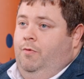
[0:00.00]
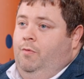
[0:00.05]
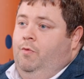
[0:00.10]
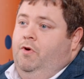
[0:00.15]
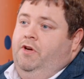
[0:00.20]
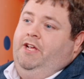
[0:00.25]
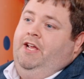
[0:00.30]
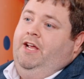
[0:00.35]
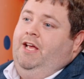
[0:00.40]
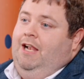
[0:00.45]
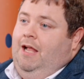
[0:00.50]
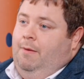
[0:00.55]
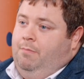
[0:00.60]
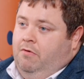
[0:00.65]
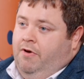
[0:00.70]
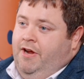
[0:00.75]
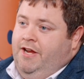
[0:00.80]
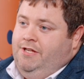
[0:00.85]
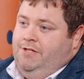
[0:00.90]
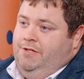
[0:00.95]
work in
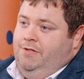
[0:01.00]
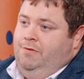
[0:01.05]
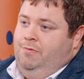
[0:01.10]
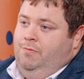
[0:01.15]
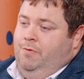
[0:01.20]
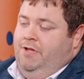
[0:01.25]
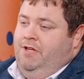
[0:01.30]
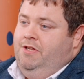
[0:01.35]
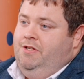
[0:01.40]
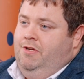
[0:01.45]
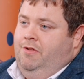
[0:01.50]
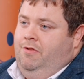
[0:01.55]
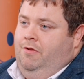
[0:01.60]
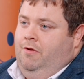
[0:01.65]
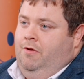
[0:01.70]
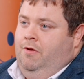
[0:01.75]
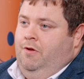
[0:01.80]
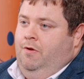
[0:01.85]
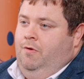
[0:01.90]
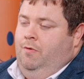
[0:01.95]
collaboration with each
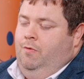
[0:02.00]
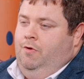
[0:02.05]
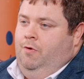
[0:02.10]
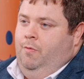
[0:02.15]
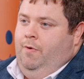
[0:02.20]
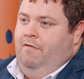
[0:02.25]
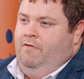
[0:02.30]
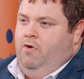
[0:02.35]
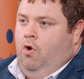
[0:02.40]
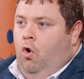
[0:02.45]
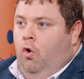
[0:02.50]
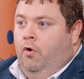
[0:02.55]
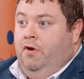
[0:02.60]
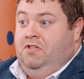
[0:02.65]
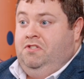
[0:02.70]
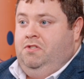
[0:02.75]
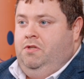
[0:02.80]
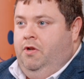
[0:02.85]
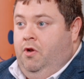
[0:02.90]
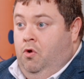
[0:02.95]
other. We have an
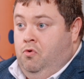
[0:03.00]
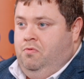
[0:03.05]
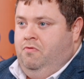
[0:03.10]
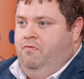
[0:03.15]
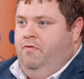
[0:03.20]
honest and open